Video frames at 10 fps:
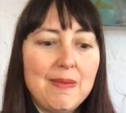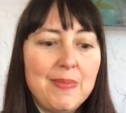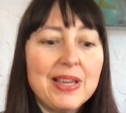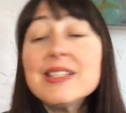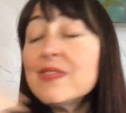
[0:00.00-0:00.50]

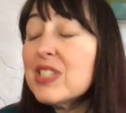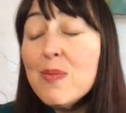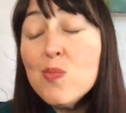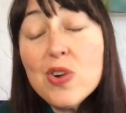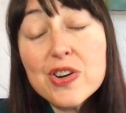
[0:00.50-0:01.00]
Because if
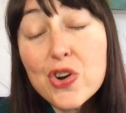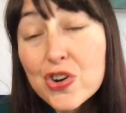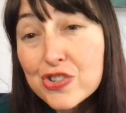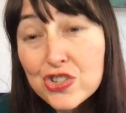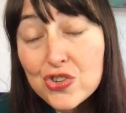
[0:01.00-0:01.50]
someone
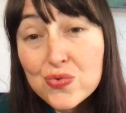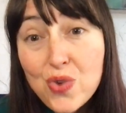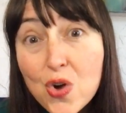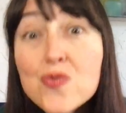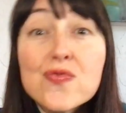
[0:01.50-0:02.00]
hurts you
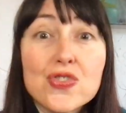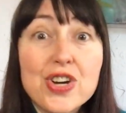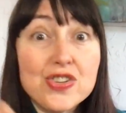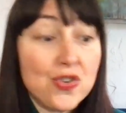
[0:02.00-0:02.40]
over and